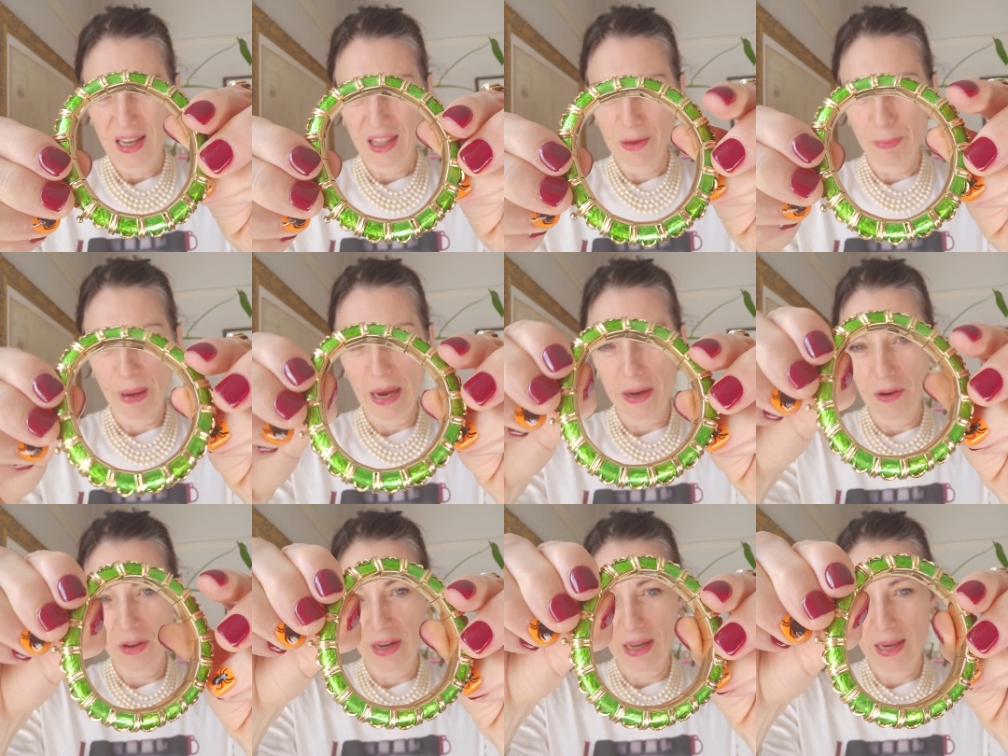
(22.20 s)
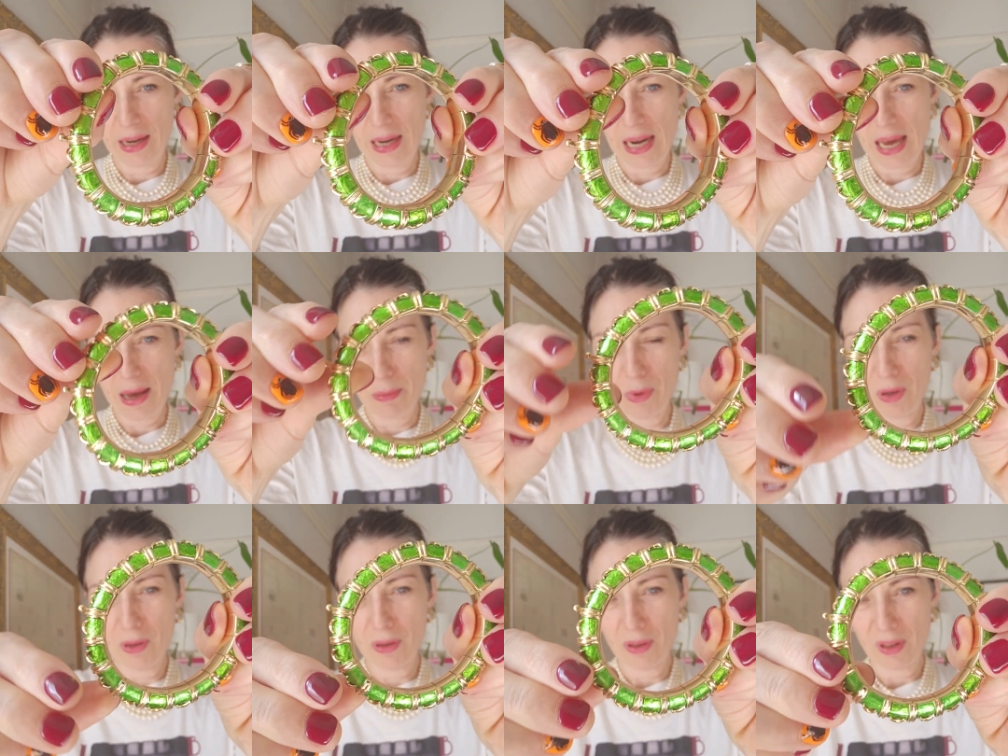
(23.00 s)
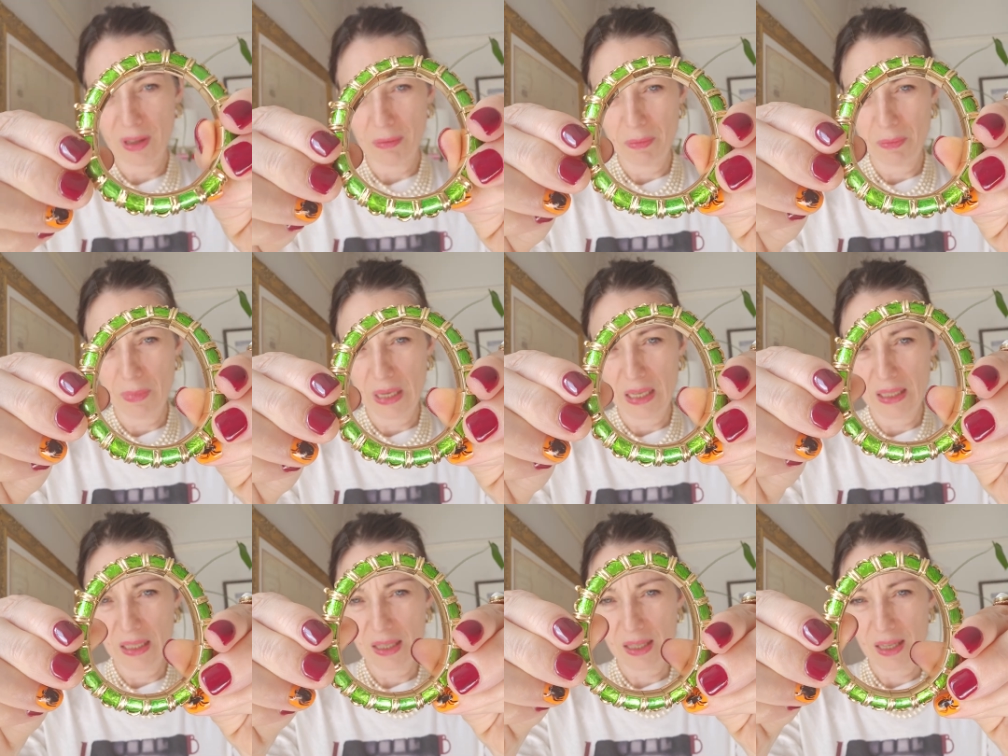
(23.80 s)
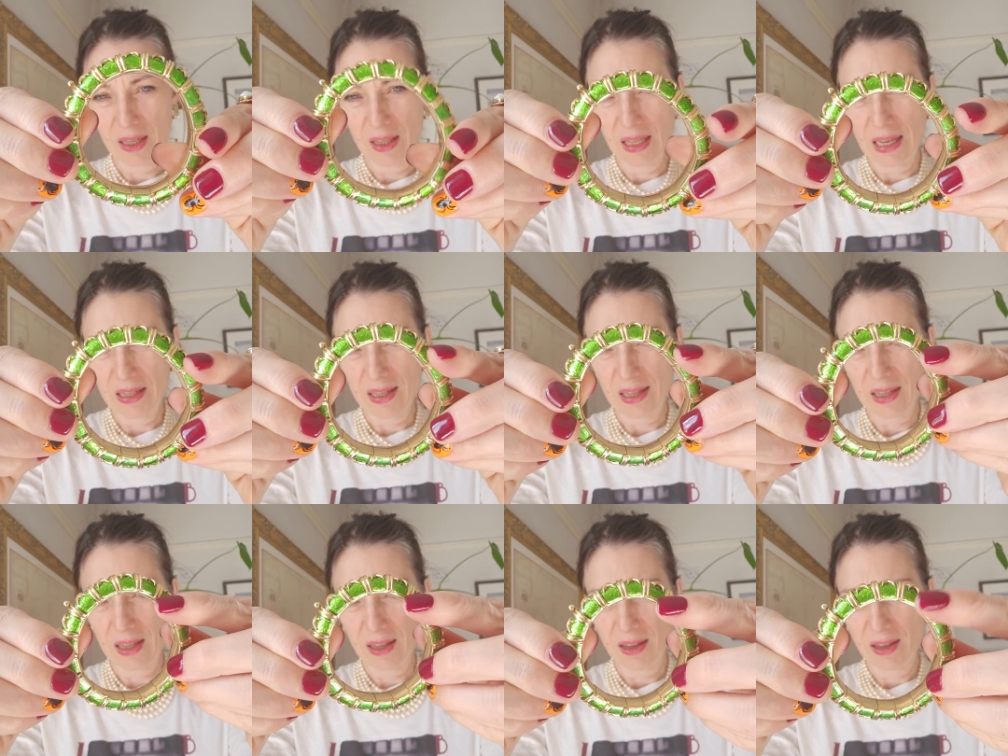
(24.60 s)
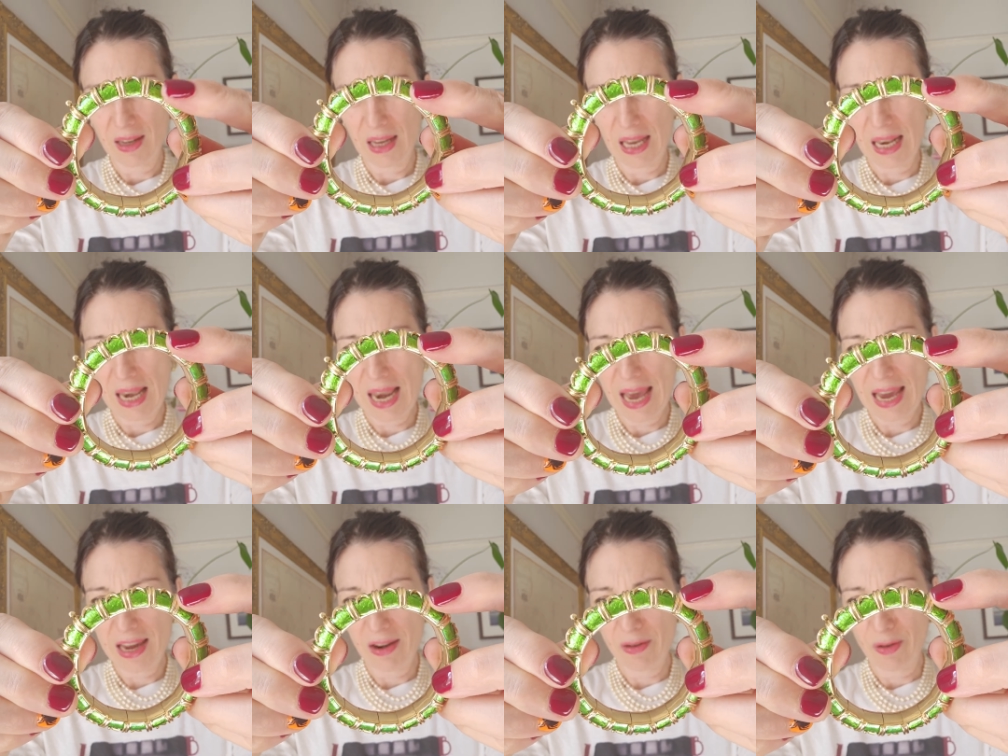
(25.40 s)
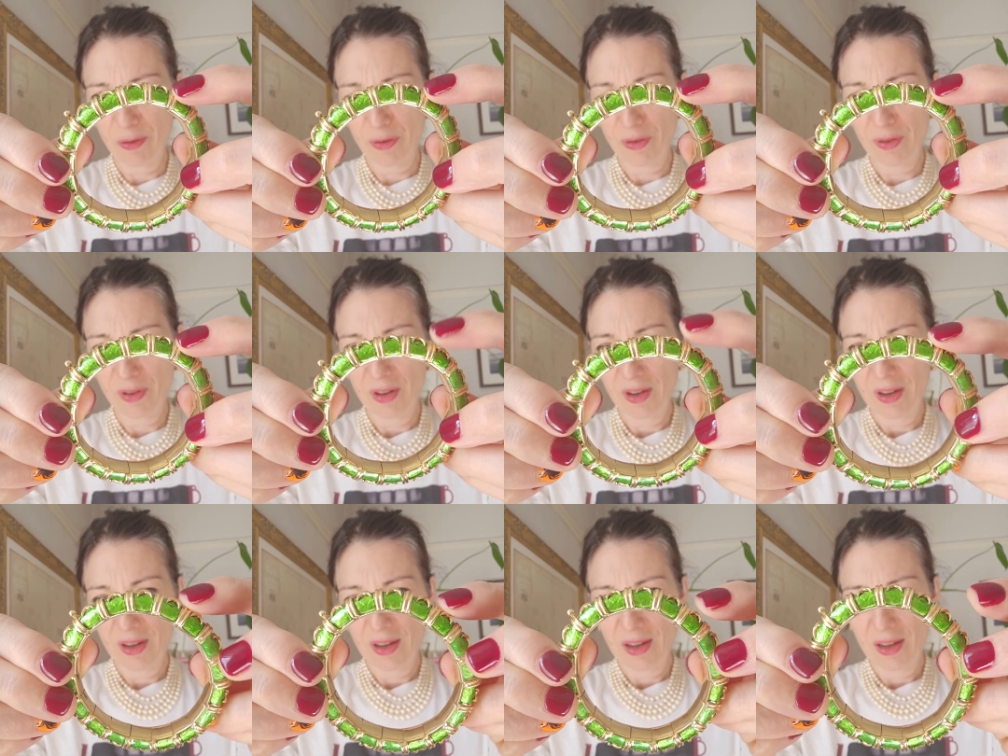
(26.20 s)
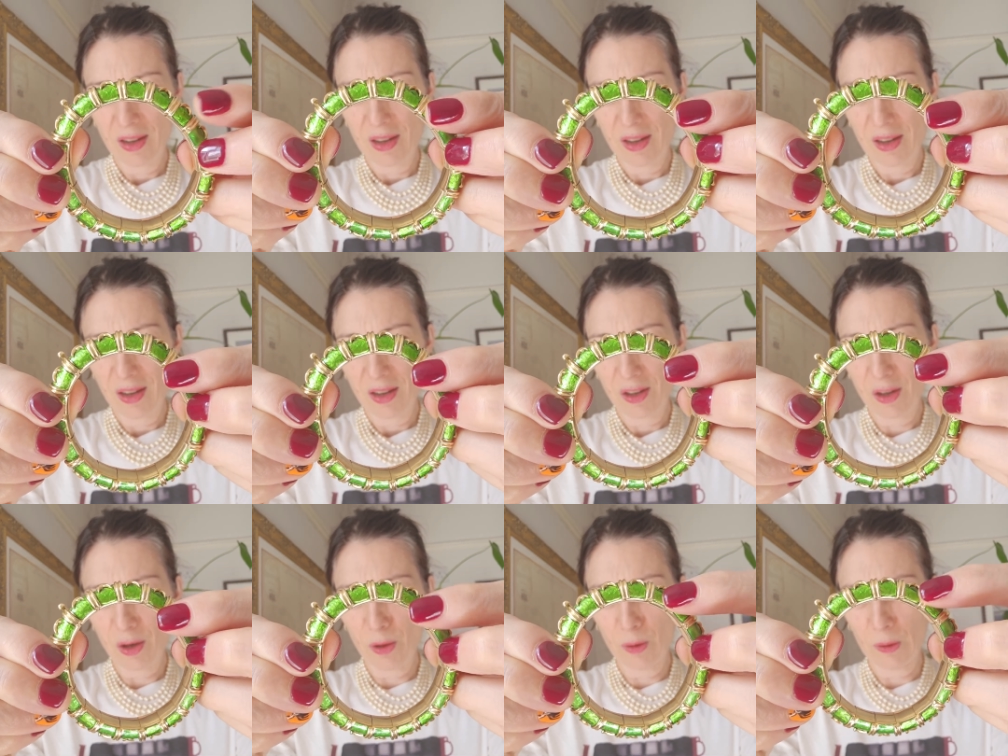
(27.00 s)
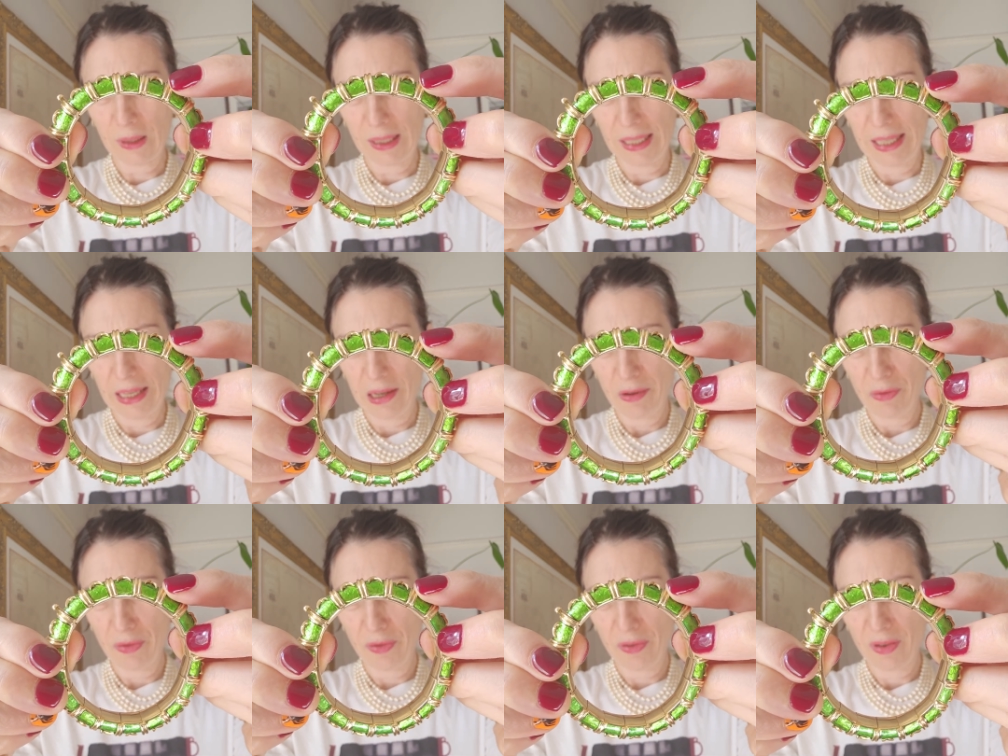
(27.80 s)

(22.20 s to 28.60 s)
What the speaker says: And the paillonné enamel means that there's a layer of gold leaf,